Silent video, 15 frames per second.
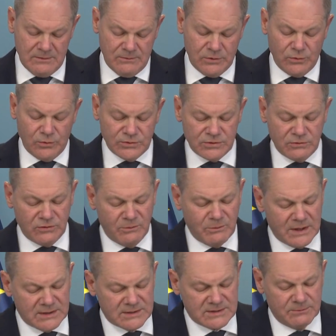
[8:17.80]
What also
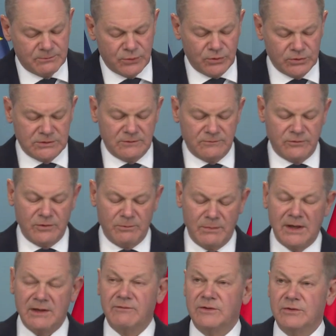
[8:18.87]
remains important from
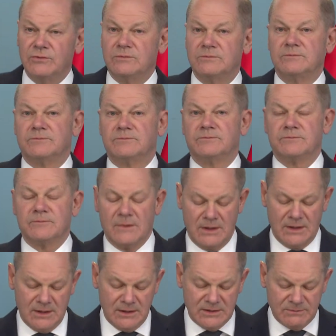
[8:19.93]
my view,
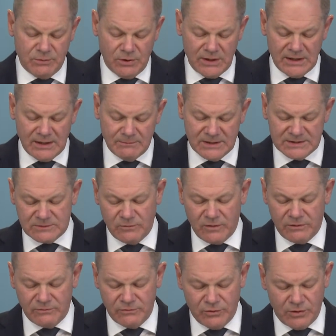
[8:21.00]
Hezbollah must
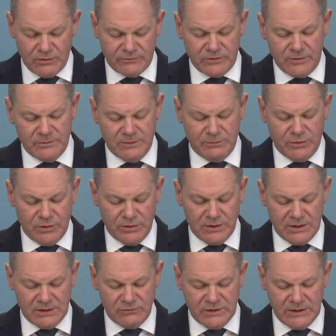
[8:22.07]
withdraw from the
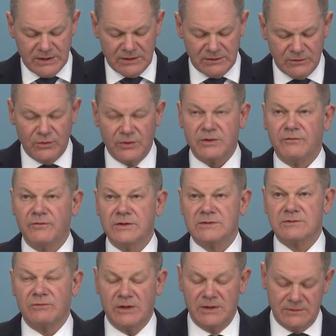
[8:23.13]
border area north of
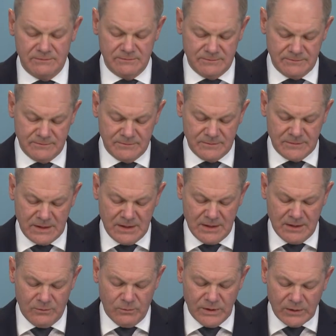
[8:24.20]
Israel.
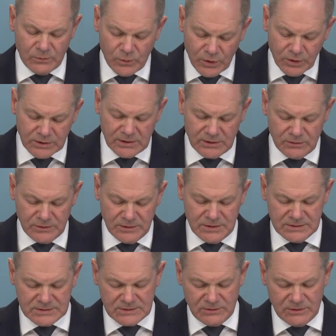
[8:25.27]
We are working on
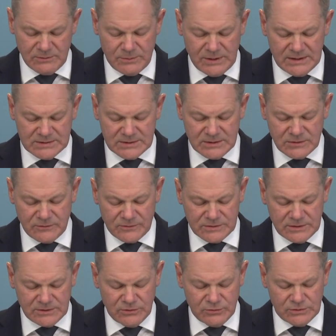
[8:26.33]
this on the basis of
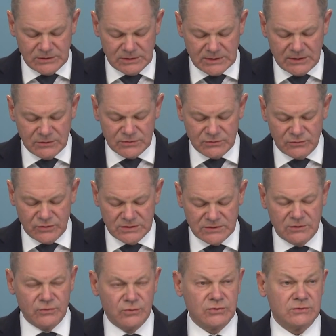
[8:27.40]
Security Council
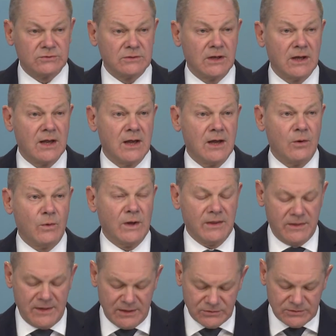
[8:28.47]
Resolution
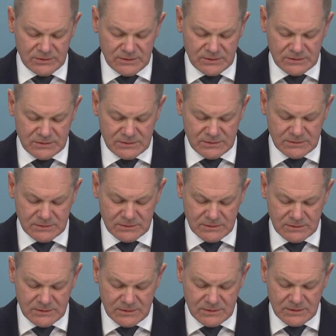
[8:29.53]

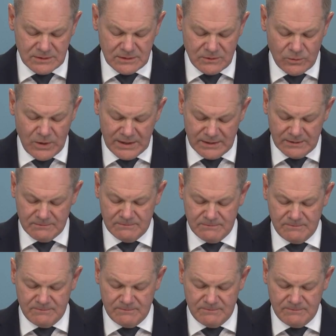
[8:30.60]
1001